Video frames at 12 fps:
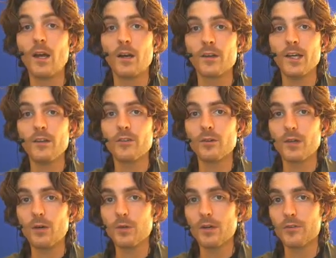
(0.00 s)
Okay, so
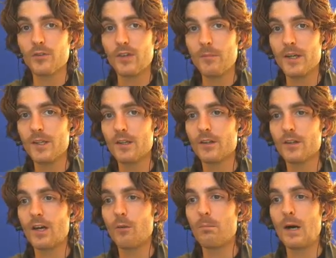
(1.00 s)
now you have some
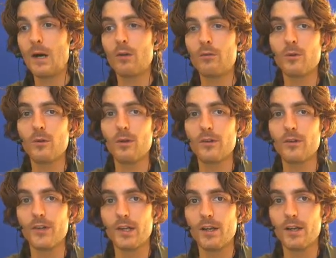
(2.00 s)
ideas how powerful
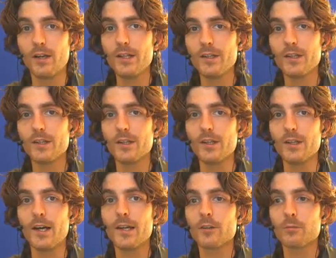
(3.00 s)
the linking in
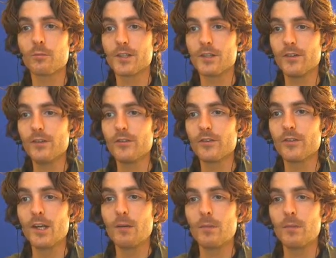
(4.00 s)
iExpressions is,